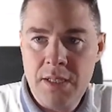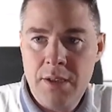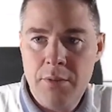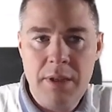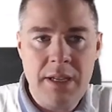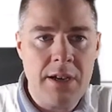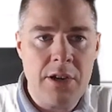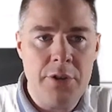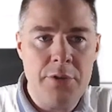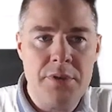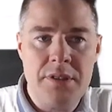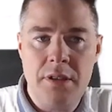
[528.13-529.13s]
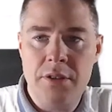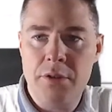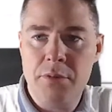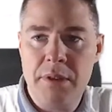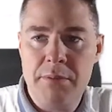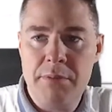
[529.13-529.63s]
We can close
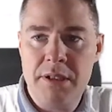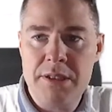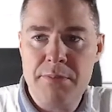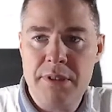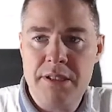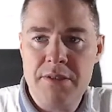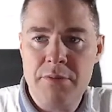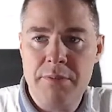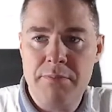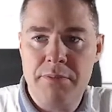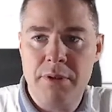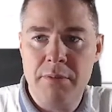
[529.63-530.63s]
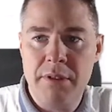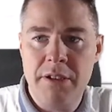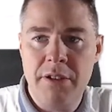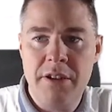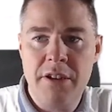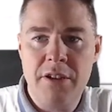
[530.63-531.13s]
Notepad++. We're probably
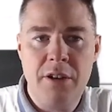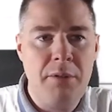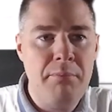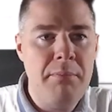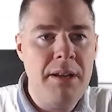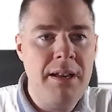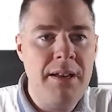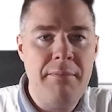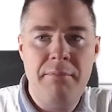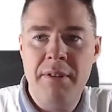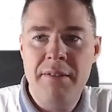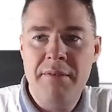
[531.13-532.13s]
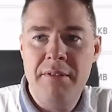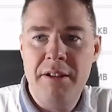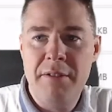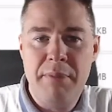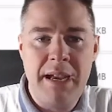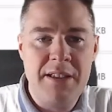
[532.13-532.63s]
going to come
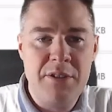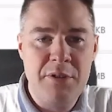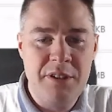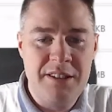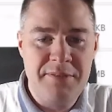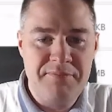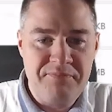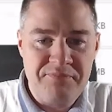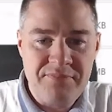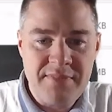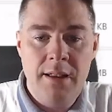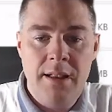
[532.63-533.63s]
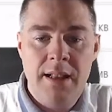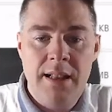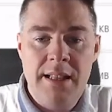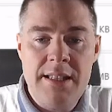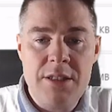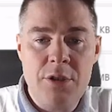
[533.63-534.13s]
back to it.
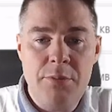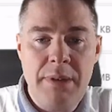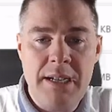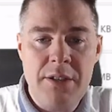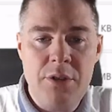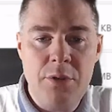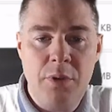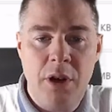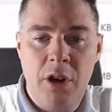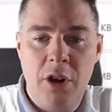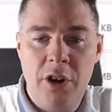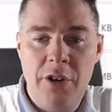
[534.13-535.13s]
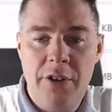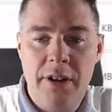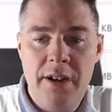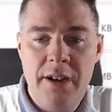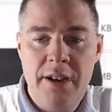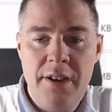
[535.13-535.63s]
Let's go back to
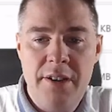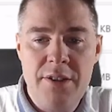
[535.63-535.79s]
our